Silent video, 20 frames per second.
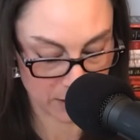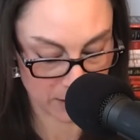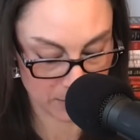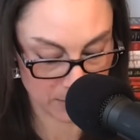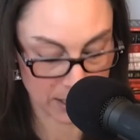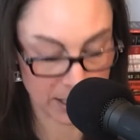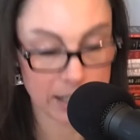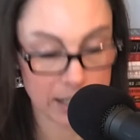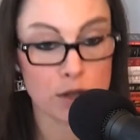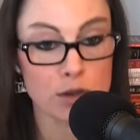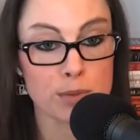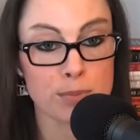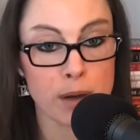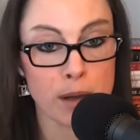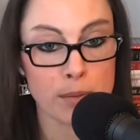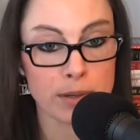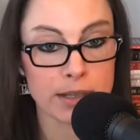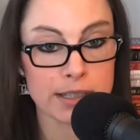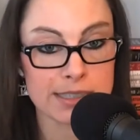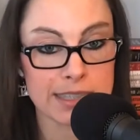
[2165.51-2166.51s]
I mean, I know the
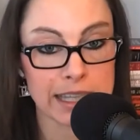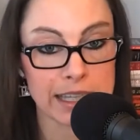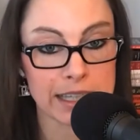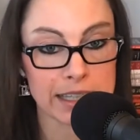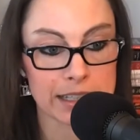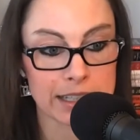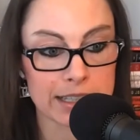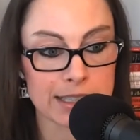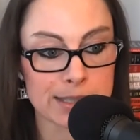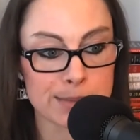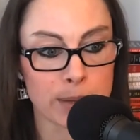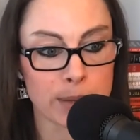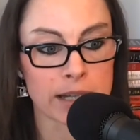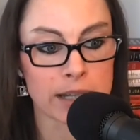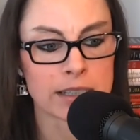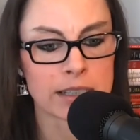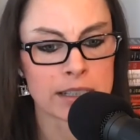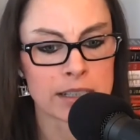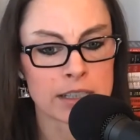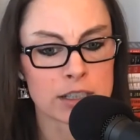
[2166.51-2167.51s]
publics think it is,
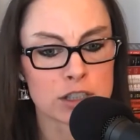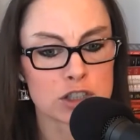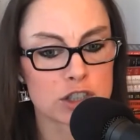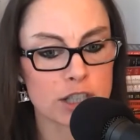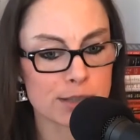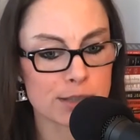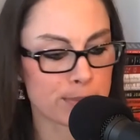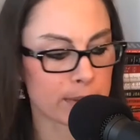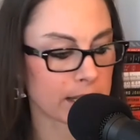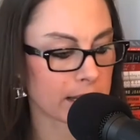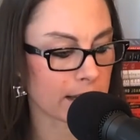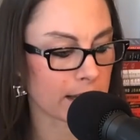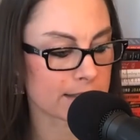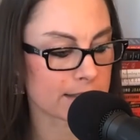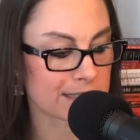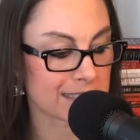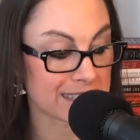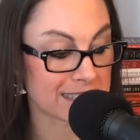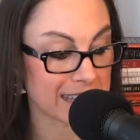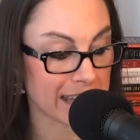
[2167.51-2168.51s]
but just because
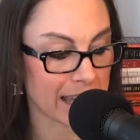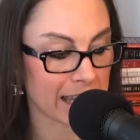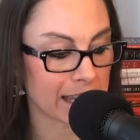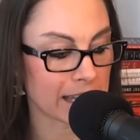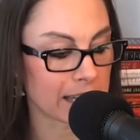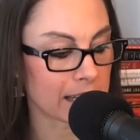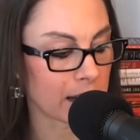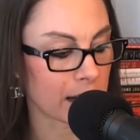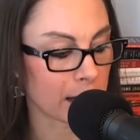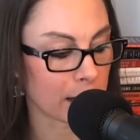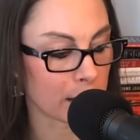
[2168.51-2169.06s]
today